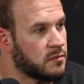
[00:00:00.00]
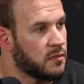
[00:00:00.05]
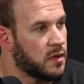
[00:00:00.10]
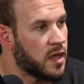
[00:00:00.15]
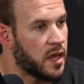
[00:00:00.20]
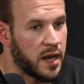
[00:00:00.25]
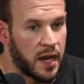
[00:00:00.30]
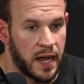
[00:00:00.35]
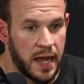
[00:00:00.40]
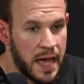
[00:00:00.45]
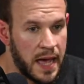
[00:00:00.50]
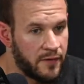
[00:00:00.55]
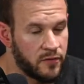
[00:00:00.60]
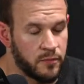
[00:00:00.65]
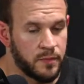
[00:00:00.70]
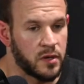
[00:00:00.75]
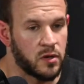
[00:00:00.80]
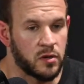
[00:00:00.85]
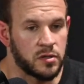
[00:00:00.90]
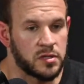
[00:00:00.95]
And I haven't
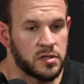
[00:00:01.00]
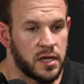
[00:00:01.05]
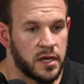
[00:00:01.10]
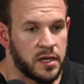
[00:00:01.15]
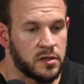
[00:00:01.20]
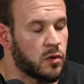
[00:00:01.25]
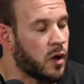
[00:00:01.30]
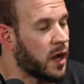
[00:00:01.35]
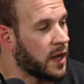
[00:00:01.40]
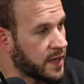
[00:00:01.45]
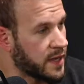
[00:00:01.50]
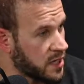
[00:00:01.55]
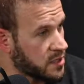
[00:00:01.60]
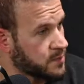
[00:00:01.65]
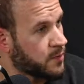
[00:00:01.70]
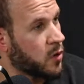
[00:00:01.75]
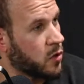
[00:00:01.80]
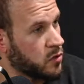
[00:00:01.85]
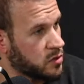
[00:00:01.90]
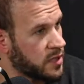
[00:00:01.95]
been on stage. Well, I guest
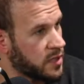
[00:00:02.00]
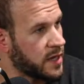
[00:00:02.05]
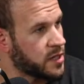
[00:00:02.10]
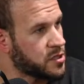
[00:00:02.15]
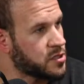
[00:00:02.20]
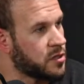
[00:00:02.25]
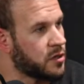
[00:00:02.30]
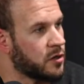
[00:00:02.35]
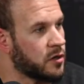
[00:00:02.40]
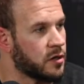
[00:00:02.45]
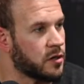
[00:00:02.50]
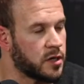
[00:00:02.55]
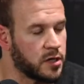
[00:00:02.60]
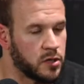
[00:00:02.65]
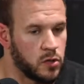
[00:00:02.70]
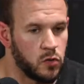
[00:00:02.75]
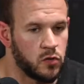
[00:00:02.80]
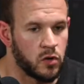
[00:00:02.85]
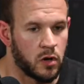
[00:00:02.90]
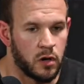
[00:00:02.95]
posed last year in
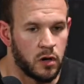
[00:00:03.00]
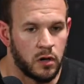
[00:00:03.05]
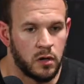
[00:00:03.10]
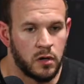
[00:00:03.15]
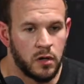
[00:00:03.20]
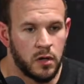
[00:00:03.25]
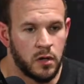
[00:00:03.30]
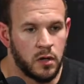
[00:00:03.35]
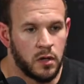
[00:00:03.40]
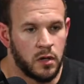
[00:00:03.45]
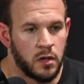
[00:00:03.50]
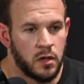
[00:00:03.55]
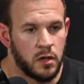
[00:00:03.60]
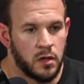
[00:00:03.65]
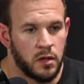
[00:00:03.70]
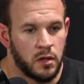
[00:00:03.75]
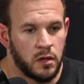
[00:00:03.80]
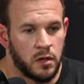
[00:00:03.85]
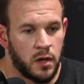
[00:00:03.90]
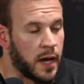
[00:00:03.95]
Utah.
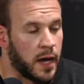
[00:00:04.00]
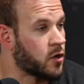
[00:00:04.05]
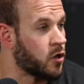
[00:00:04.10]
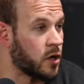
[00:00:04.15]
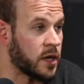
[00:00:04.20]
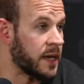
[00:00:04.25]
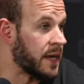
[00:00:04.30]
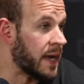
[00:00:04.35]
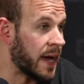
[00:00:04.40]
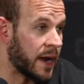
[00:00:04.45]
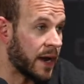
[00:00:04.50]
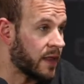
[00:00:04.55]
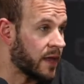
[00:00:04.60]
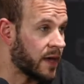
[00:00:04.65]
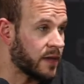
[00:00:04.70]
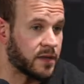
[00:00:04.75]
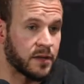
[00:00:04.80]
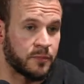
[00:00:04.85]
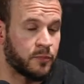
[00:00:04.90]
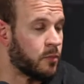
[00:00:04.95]
I couldn't get out of
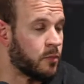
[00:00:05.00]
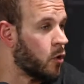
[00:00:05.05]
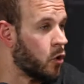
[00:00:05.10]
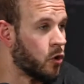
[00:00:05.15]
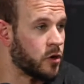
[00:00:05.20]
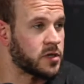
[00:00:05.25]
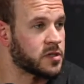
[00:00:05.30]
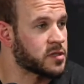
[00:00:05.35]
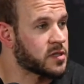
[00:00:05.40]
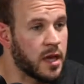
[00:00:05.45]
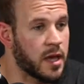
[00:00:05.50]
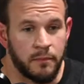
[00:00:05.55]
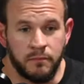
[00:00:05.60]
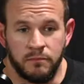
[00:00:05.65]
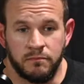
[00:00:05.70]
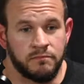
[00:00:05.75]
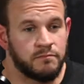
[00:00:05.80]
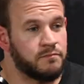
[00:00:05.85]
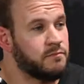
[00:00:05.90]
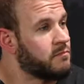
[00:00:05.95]
that. The promoters kept
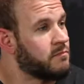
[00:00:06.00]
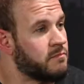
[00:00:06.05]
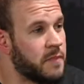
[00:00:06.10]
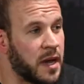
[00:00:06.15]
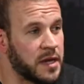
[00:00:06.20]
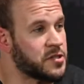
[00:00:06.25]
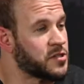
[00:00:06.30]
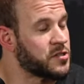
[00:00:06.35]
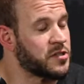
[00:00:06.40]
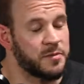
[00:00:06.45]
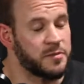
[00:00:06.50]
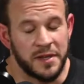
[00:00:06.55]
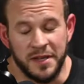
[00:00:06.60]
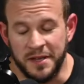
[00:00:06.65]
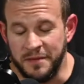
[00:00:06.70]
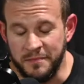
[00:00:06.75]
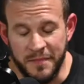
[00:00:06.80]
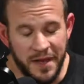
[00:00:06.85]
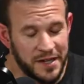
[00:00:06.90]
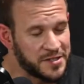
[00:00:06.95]
messaging
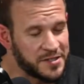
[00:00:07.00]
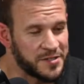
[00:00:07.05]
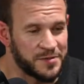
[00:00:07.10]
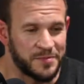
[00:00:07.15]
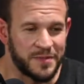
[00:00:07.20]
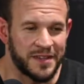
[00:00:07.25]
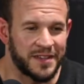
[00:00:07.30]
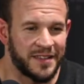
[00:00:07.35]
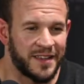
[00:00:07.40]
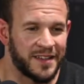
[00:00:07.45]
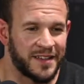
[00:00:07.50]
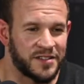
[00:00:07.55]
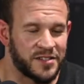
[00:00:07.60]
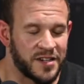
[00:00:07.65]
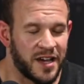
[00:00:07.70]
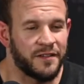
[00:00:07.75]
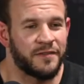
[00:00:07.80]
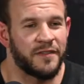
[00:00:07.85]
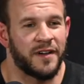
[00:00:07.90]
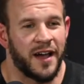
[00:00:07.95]
me like,
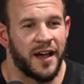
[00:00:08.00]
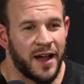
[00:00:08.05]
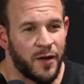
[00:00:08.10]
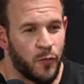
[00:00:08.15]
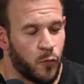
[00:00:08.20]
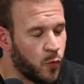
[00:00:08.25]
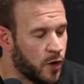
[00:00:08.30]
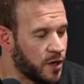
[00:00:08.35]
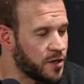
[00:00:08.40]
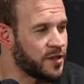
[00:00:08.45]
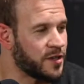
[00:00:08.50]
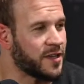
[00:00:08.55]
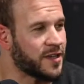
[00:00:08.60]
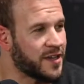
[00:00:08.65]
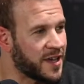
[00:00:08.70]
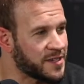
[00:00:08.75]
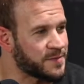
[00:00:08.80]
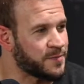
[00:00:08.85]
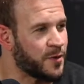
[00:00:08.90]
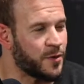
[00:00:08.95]
Jeff, I want you to
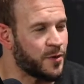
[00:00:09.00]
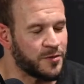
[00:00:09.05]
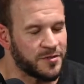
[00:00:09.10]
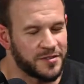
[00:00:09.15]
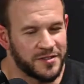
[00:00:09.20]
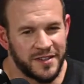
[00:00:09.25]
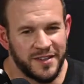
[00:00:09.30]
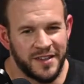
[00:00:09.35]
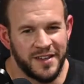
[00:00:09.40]
guest pose.